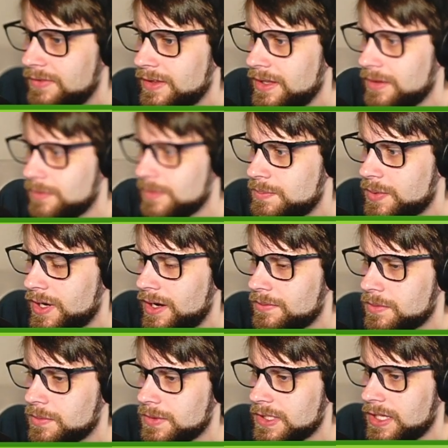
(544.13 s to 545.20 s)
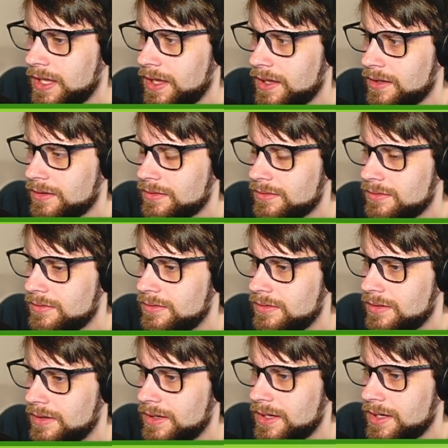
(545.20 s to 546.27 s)
like we probably can.
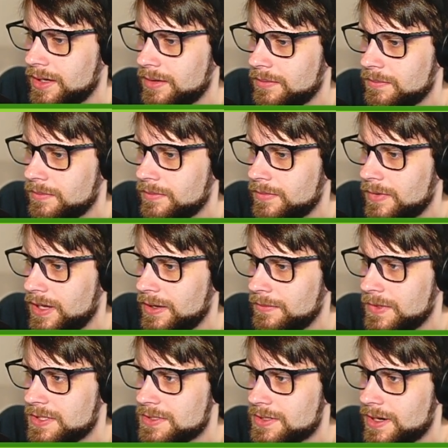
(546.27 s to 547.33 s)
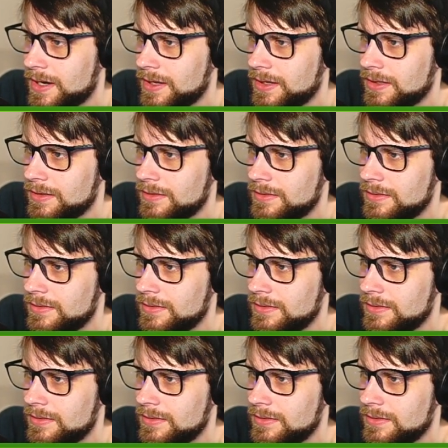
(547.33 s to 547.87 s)
I'm gonna try it.